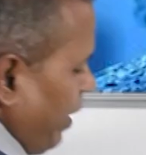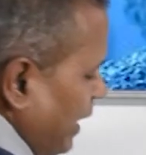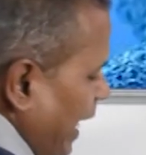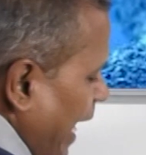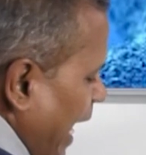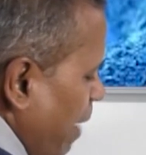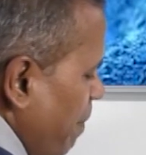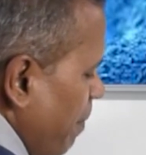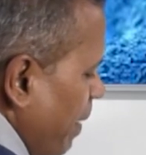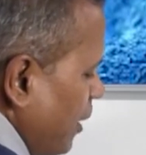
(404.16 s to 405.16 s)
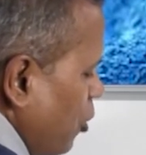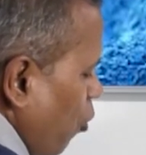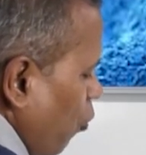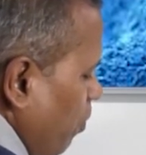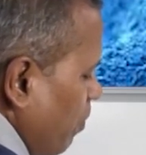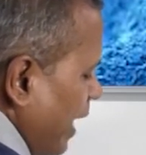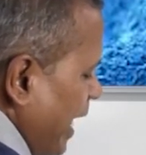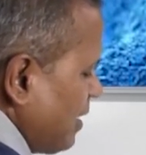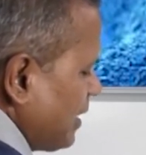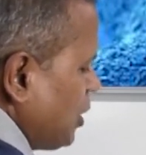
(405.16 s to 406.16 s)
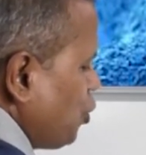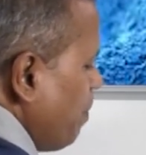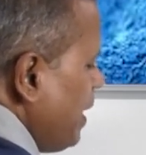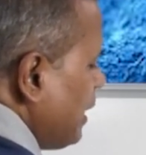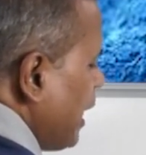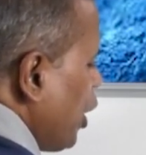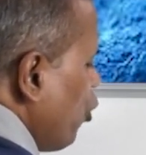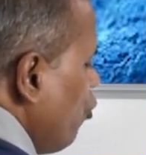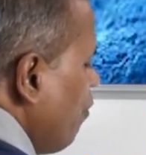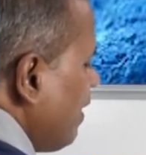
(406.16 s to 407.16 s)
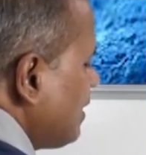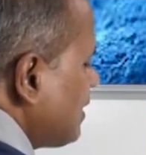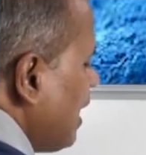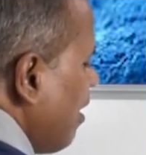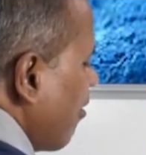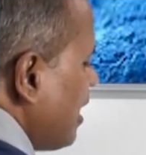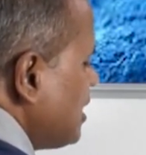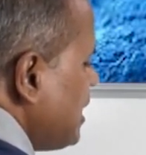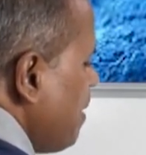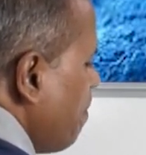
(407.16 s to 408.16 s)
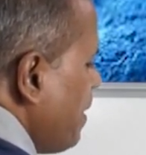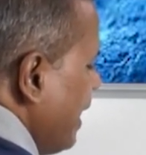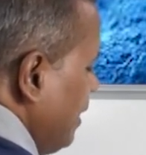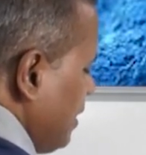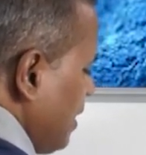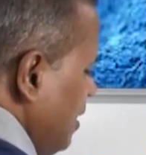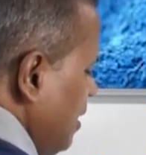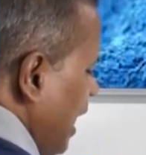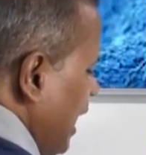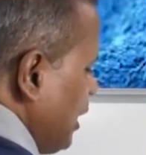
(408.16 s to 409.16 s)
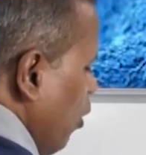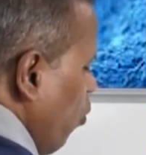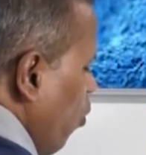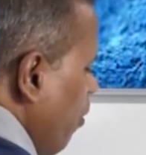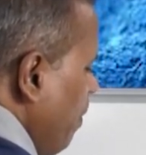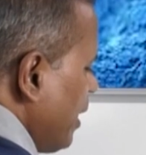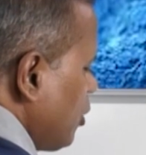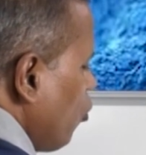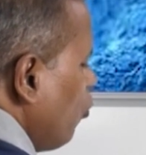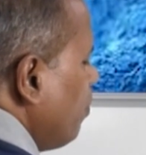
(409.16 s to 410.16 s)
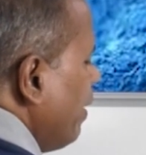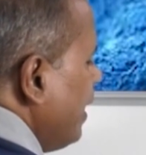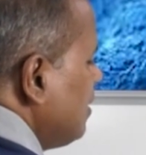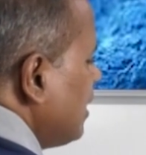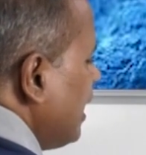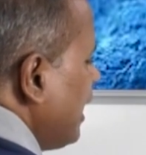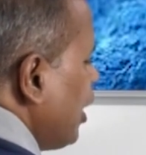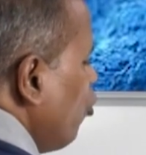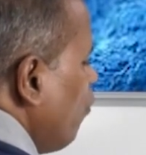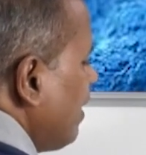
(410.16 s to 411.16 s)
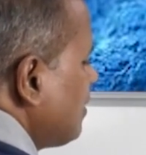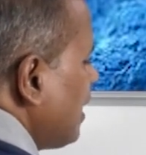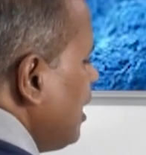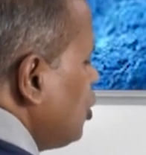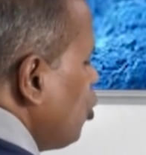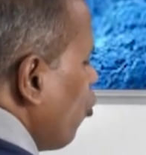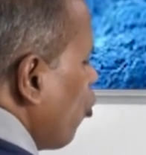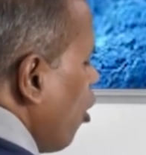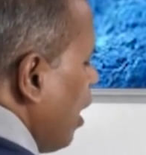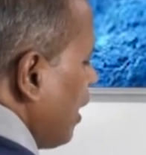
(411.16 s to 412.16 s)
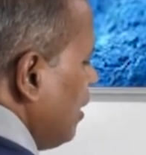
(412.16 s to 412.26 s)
The AB blood group is said to be the universal recipient and the O blood group is the universal donor.